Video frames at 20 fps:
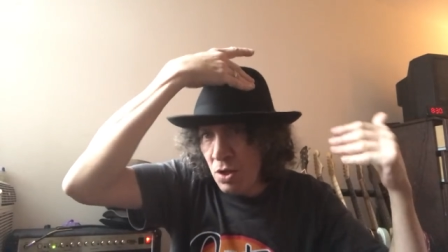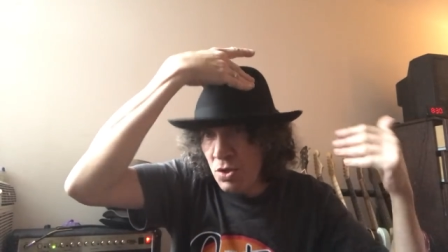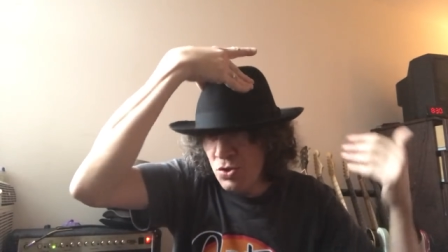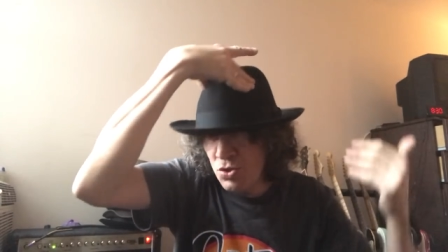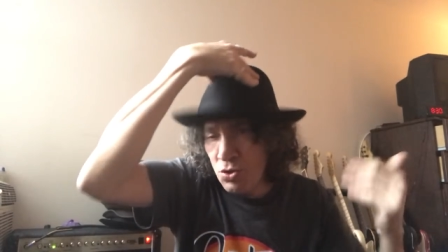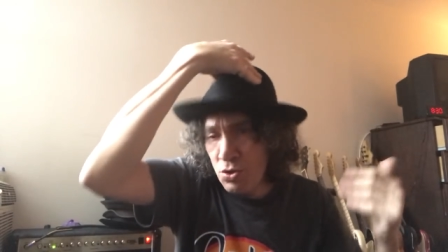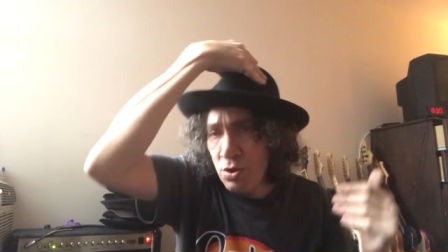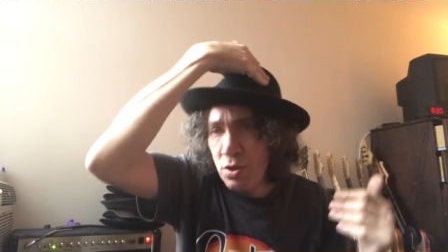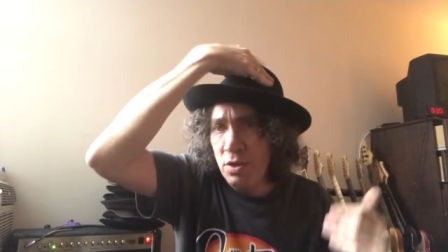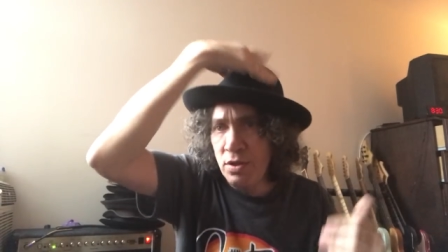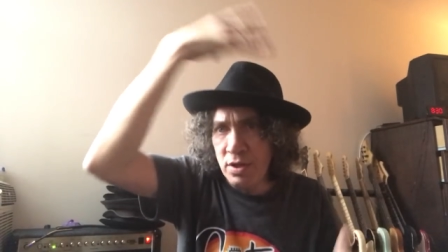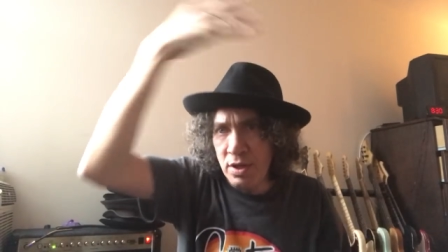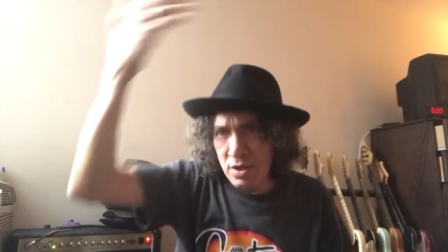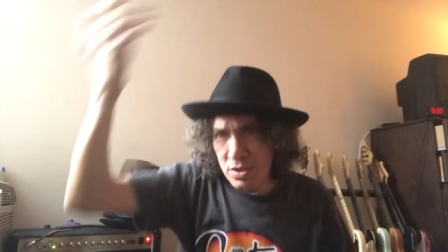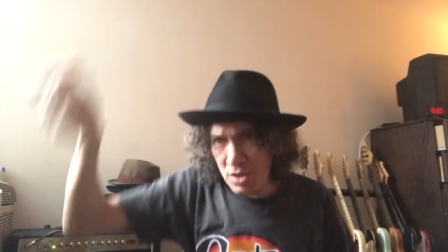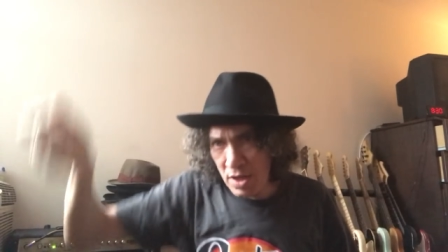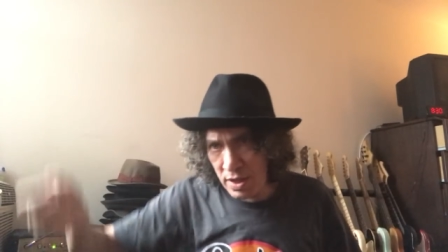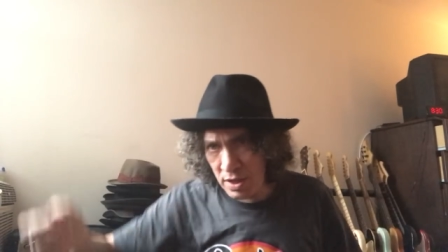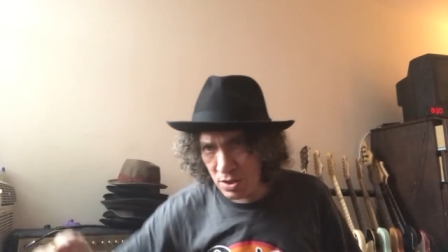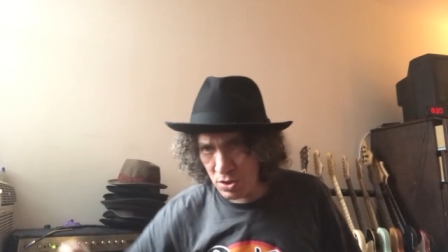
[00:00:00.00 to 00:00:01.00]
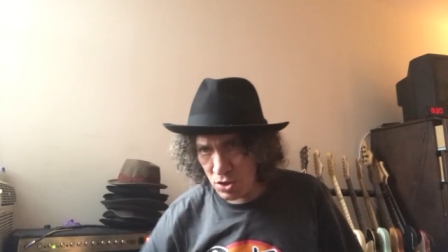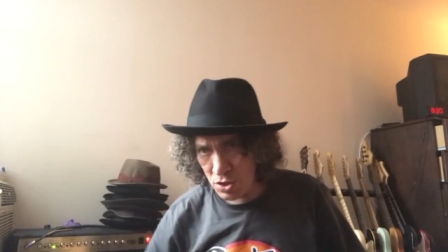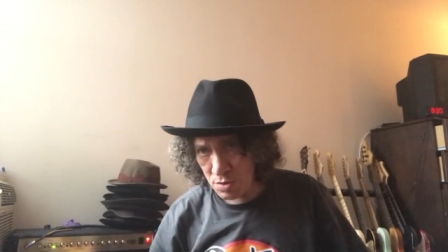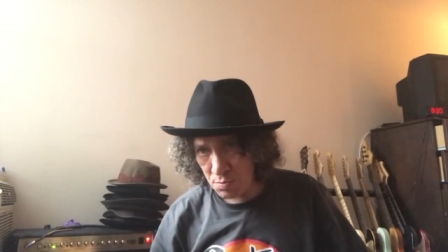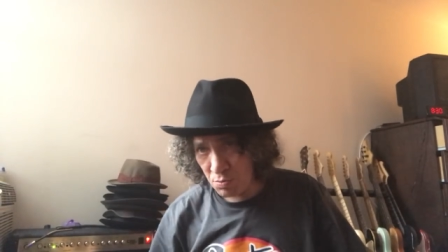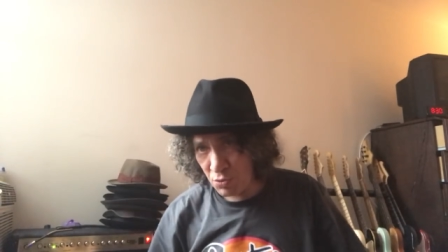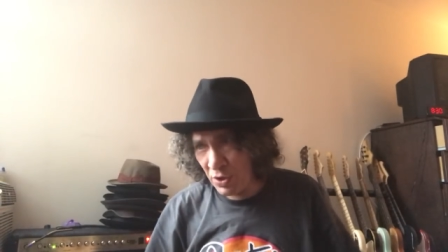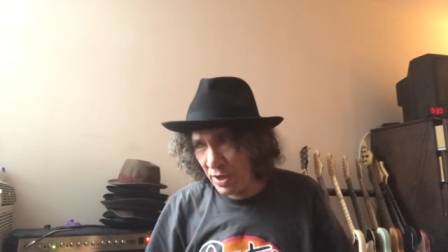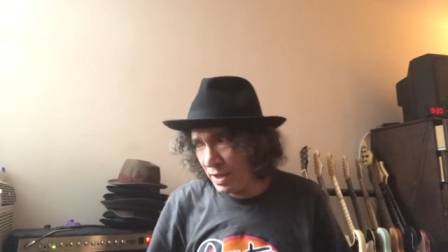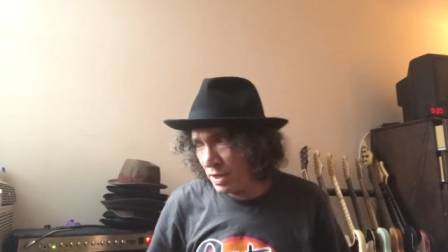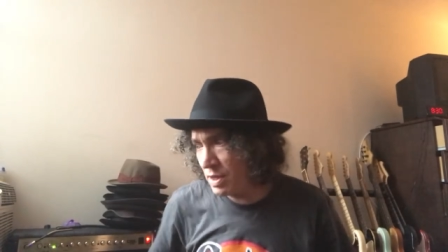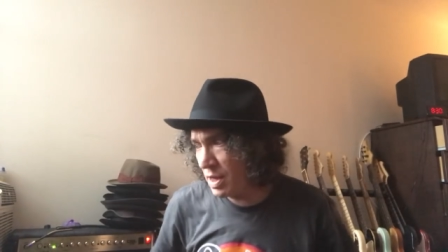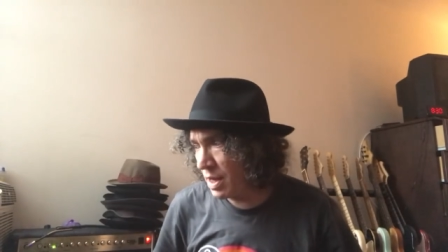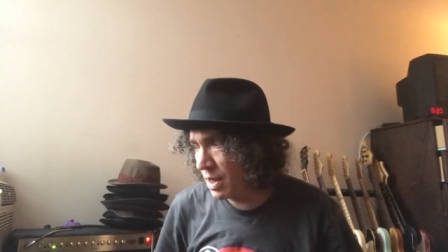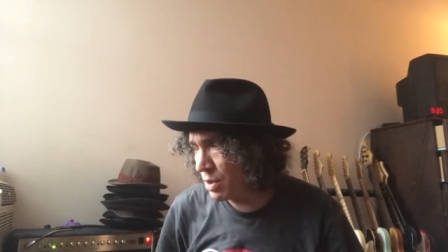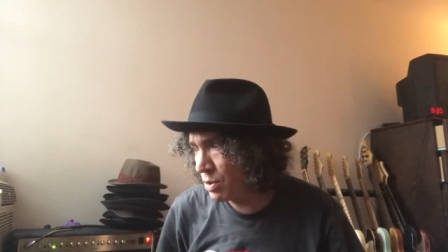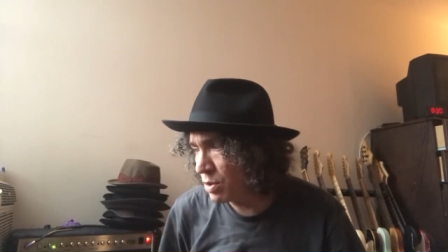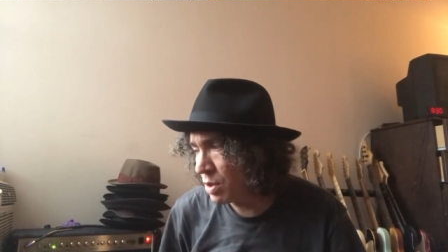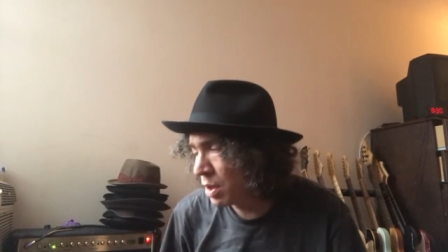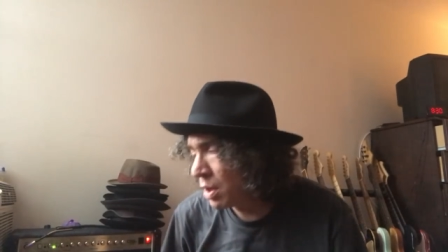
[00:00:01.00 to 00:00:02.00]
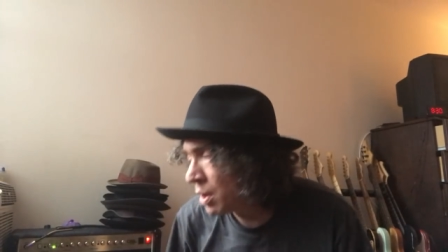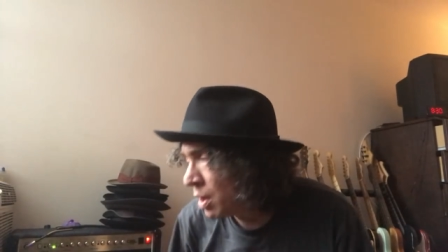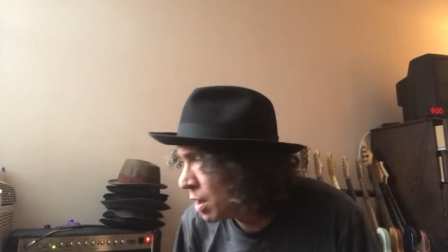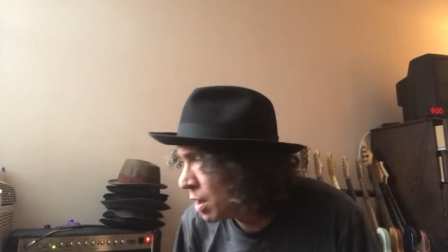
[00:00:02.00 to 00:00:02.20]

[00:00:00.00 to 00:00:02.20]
Certain things I could just bring down.